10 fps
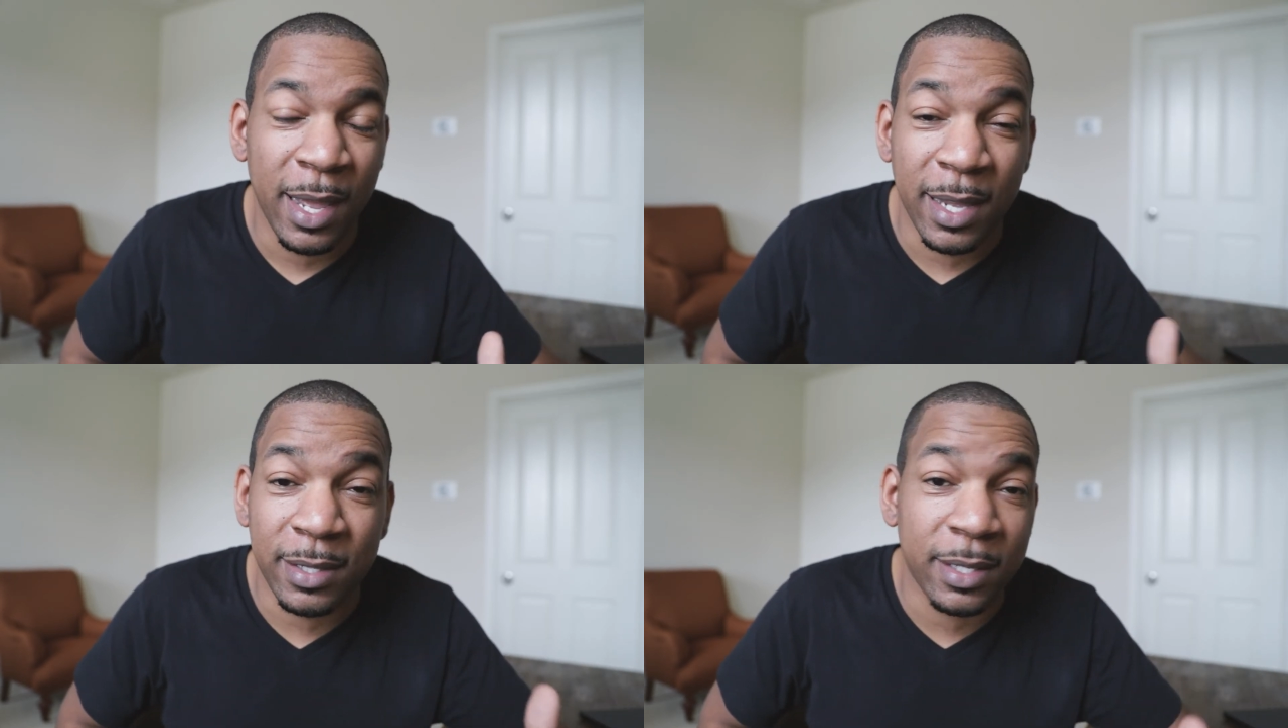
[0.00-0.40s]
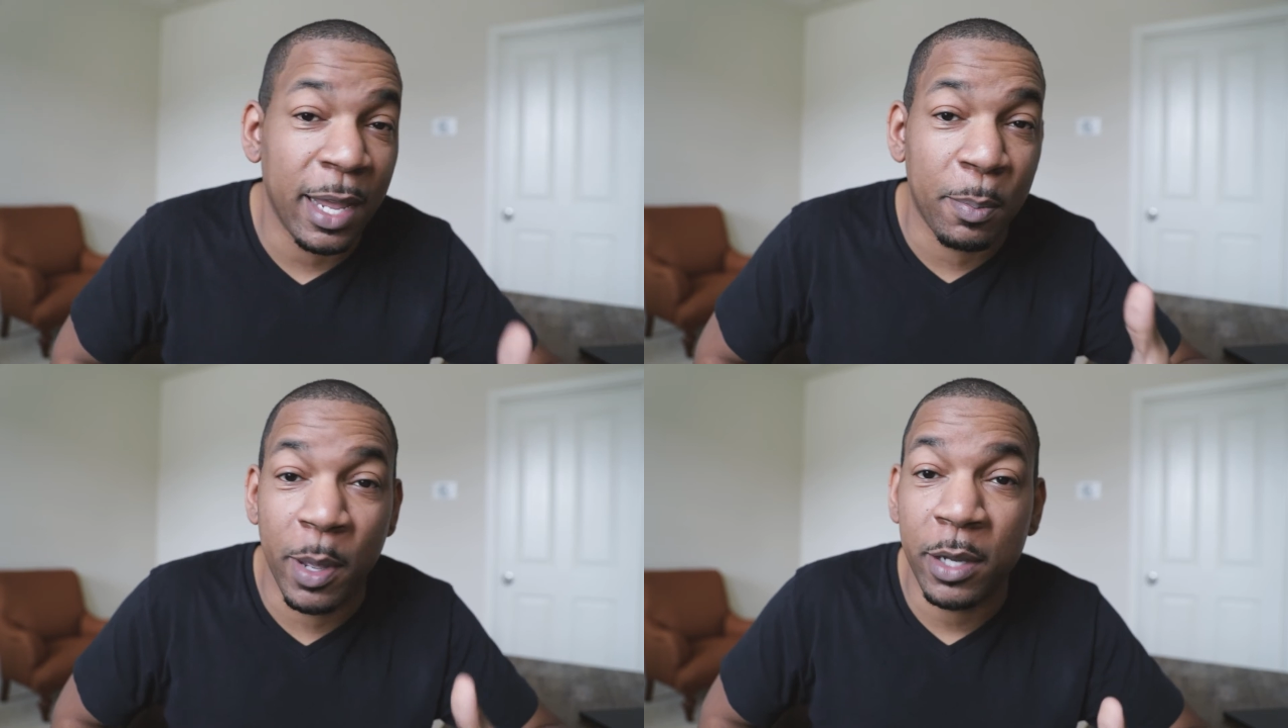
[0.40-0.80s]
is to
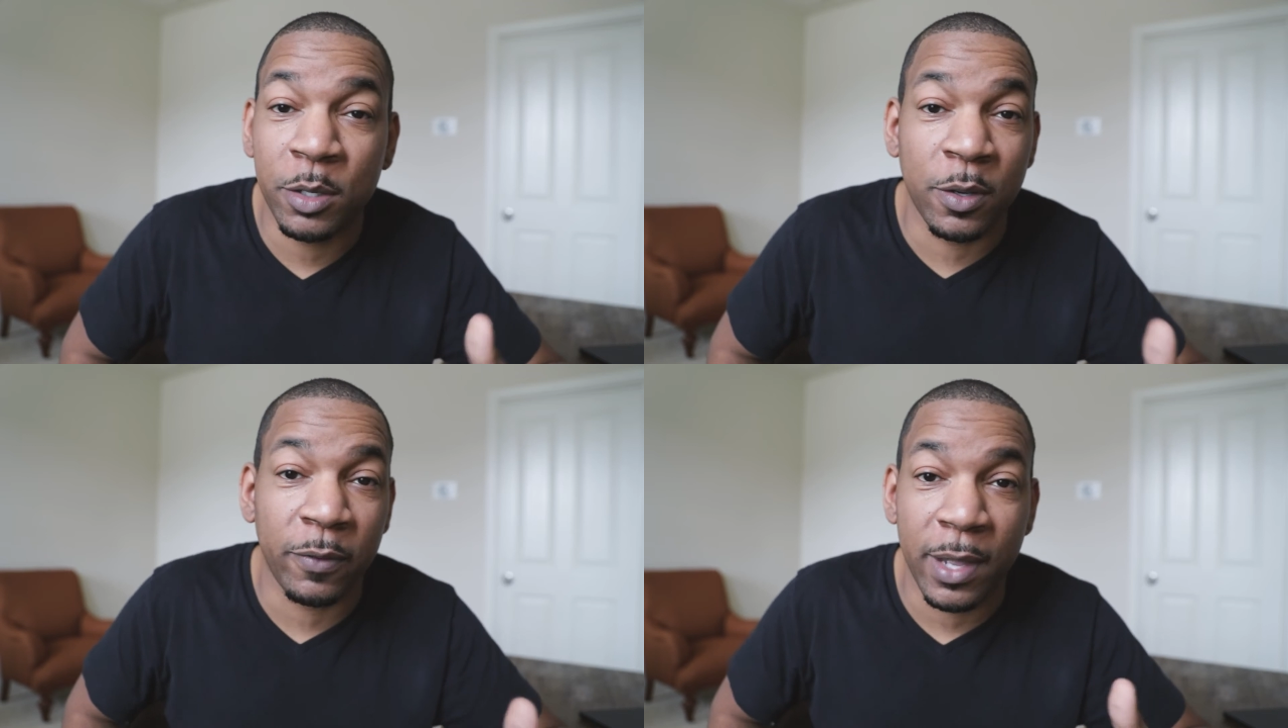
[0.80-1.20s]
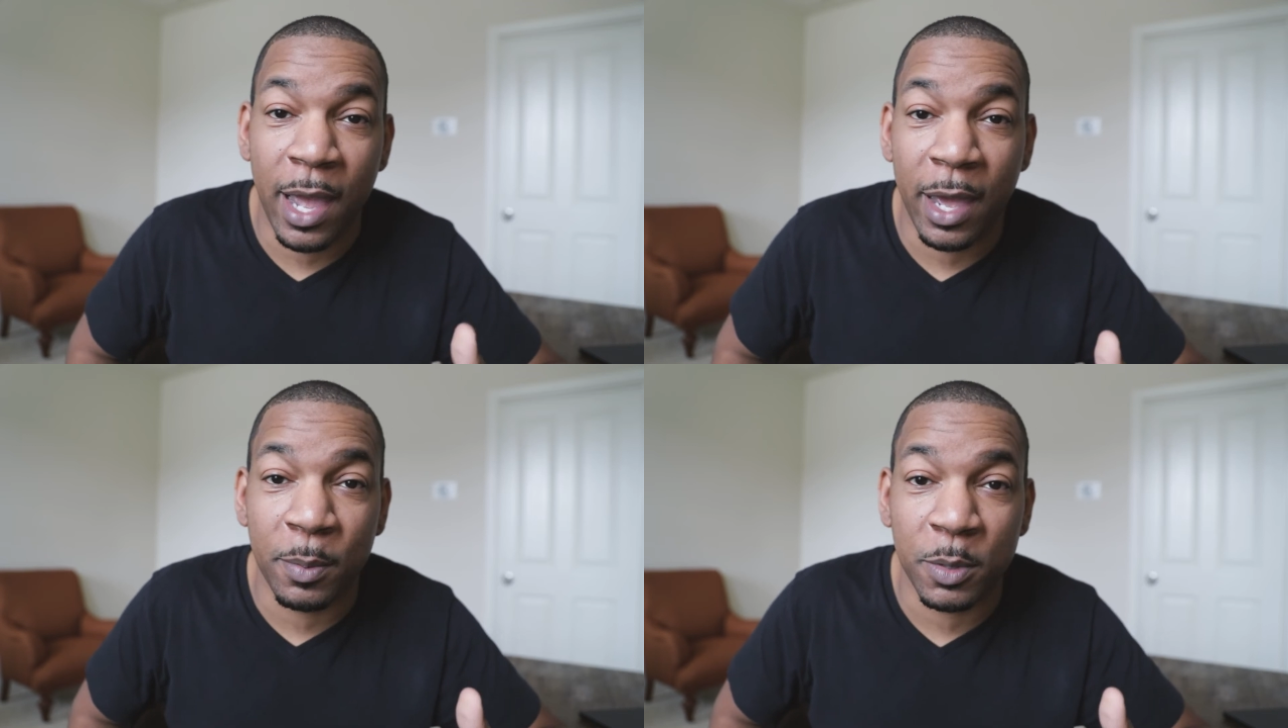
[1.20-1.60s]
take pictures of the
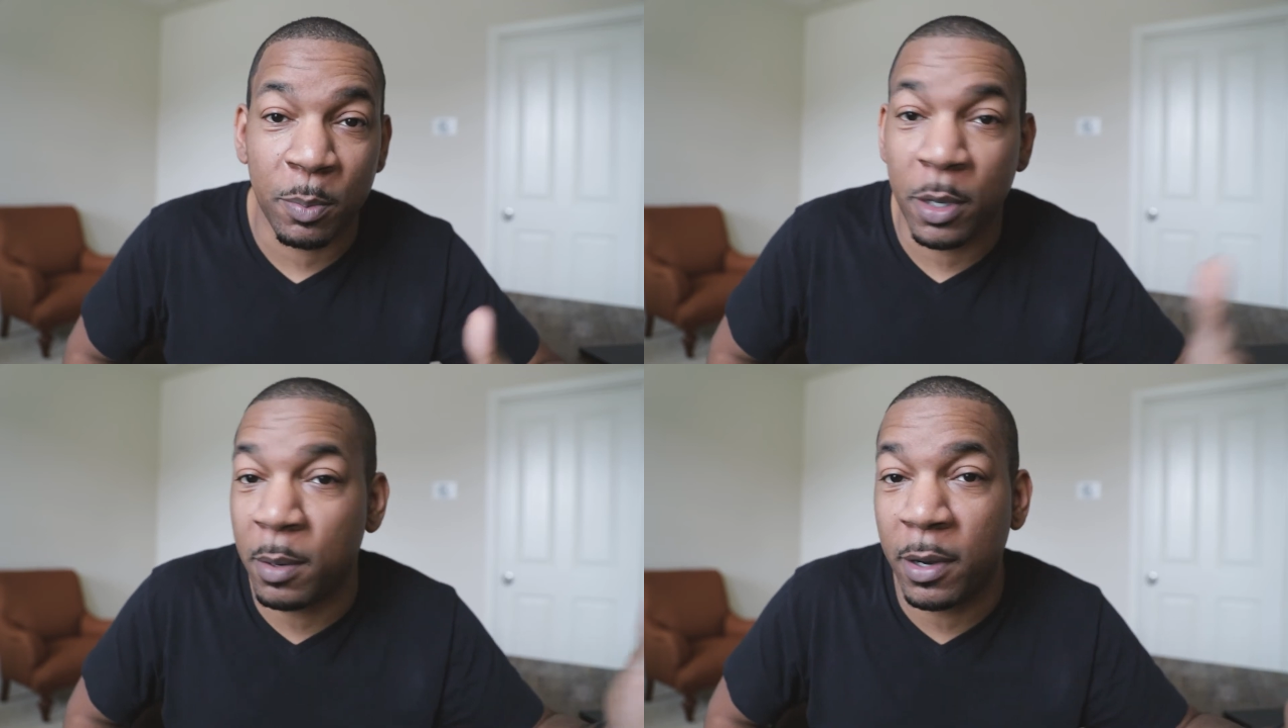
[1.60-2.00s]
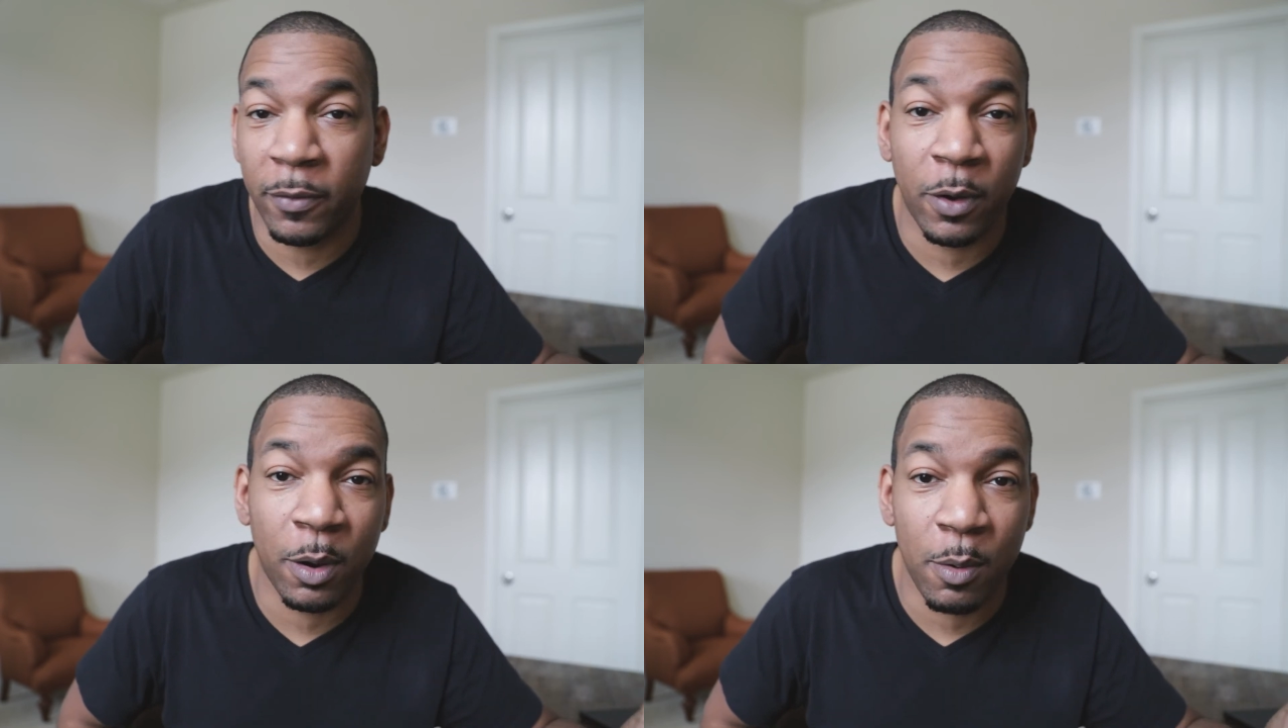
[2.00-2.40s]
items and put them in a
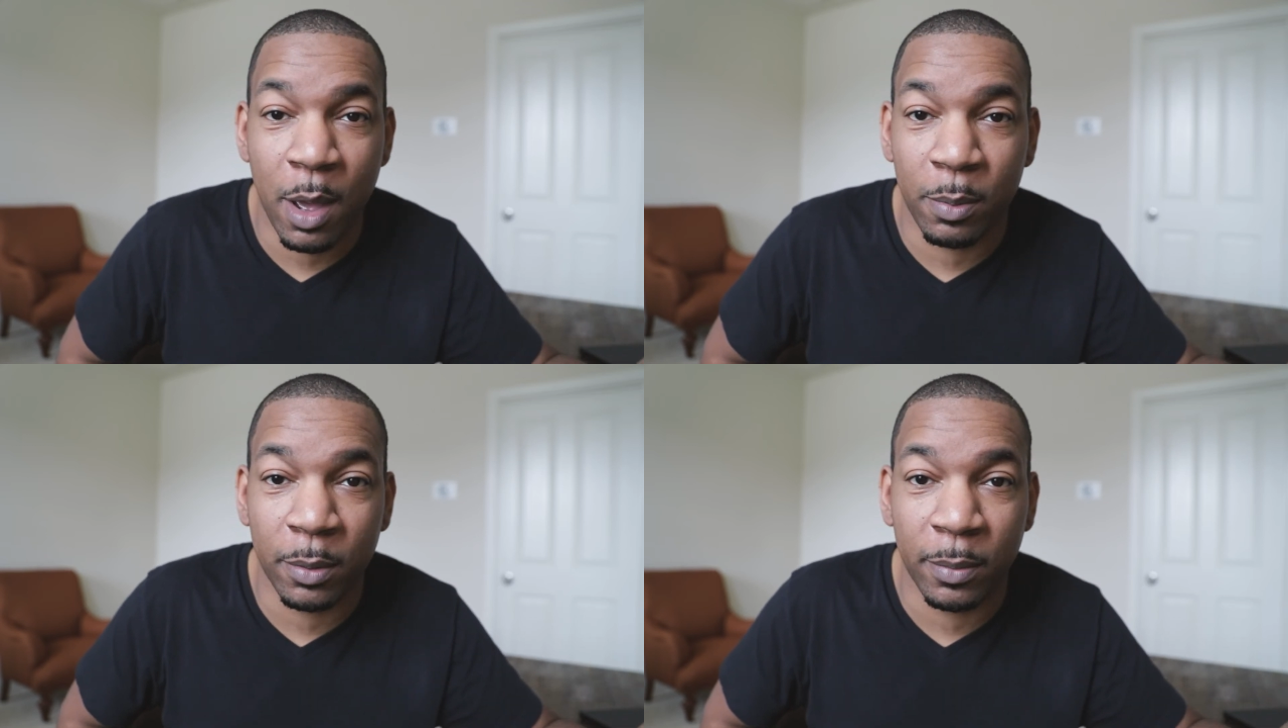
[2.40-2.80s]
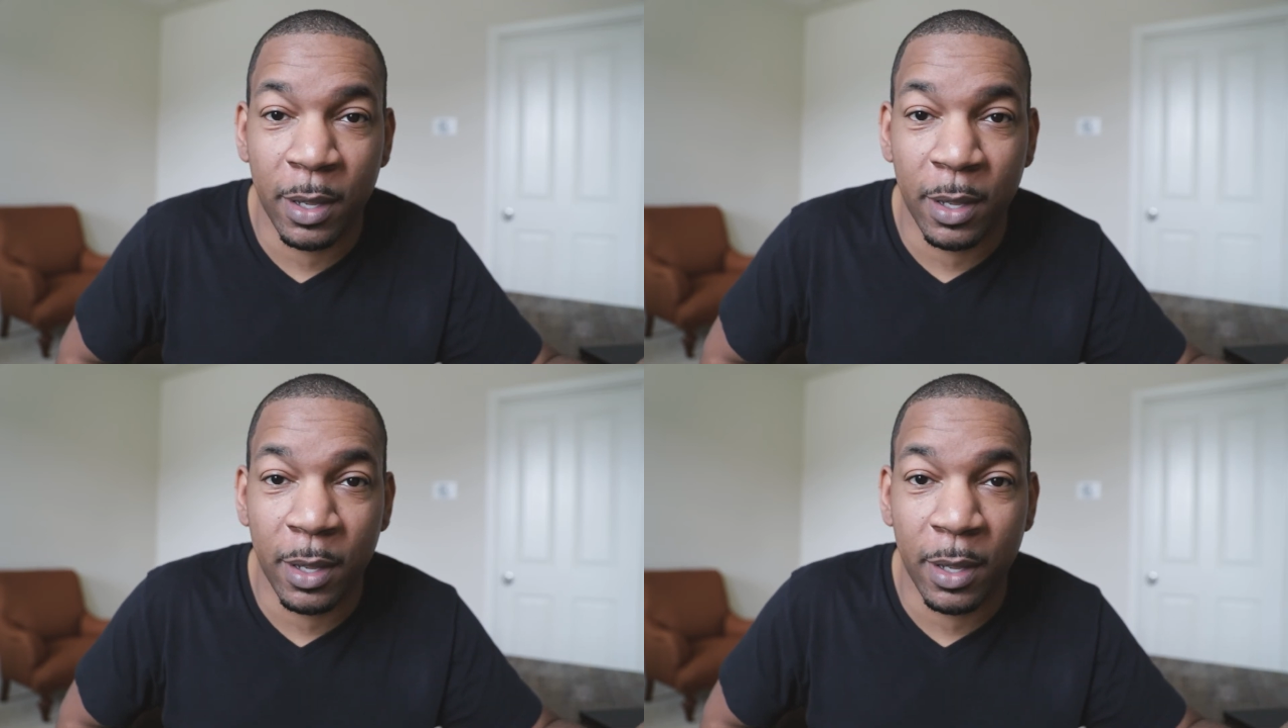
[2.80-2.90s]
photo album.